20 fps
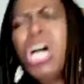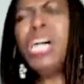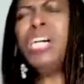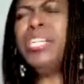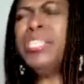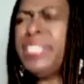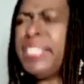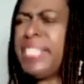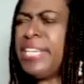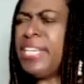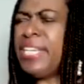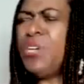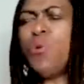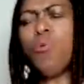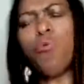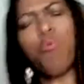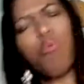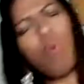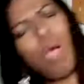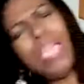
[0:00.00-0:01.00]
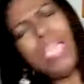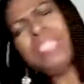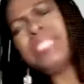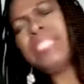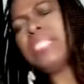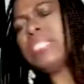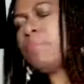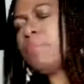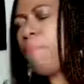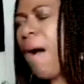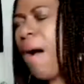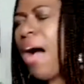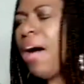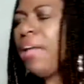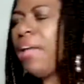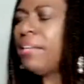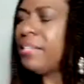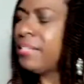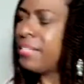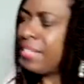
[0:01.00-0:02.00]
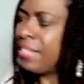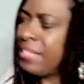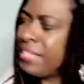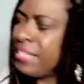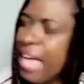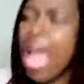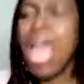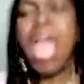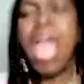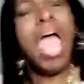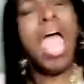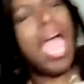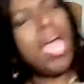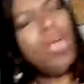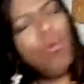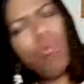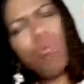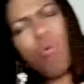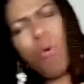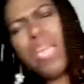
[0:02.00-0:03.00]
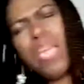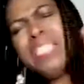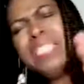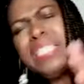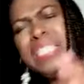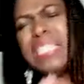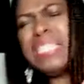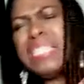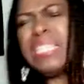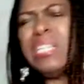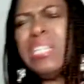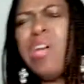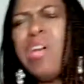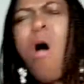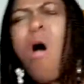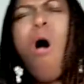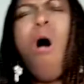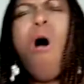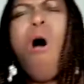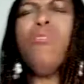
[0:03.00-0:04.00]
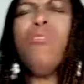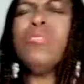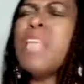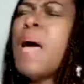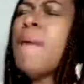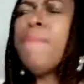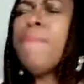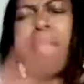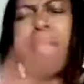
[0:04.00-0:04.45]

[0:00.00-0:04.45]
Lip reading: until racist policies and racist laws